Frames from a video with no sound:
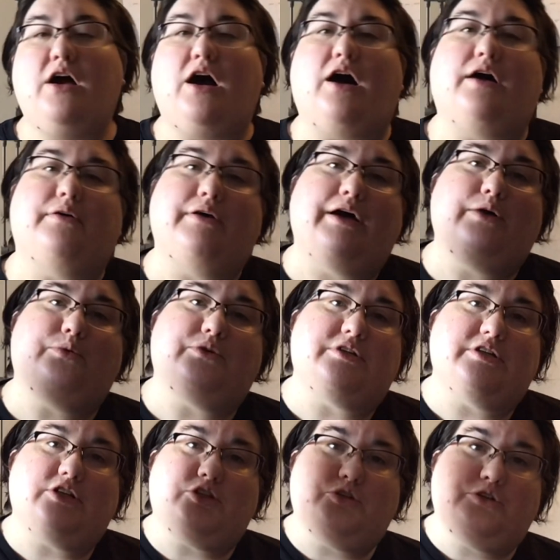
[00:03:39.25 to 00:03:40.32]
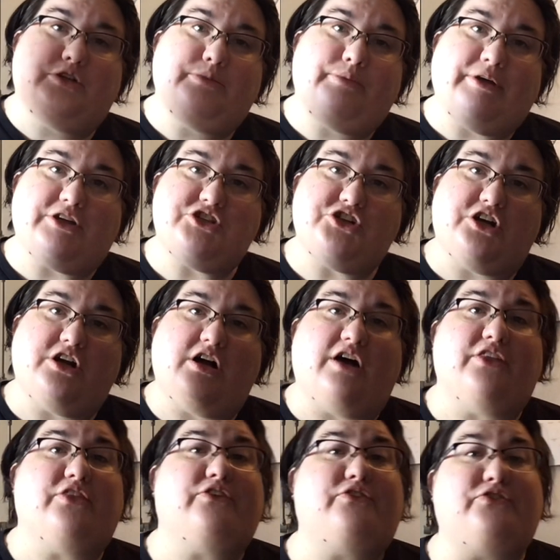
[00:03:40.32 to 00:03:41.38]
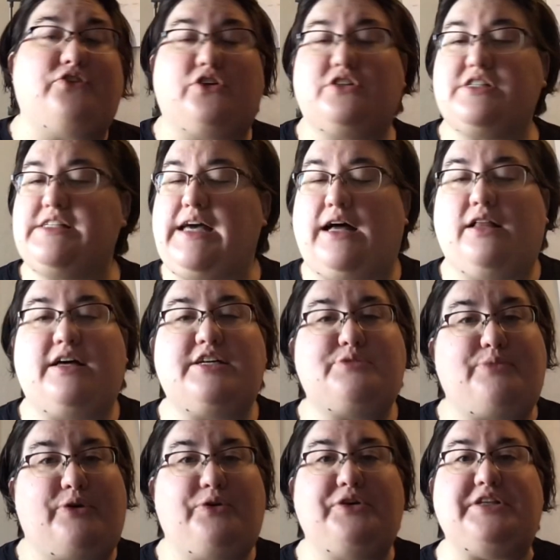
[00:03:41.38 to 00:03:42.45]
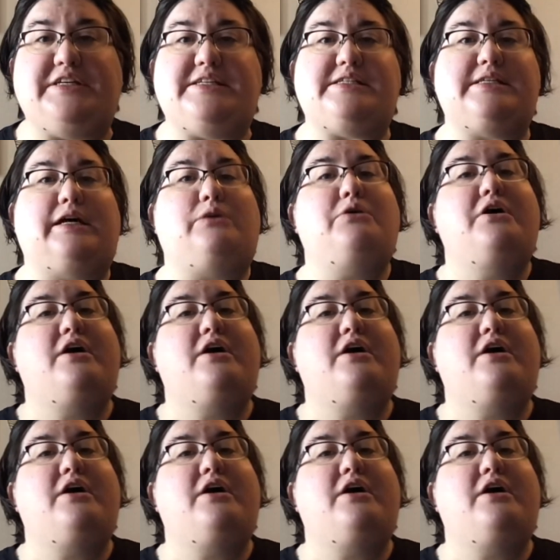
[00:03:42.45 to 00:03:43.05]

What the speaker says: I will include the picture. The full Sal has been released now.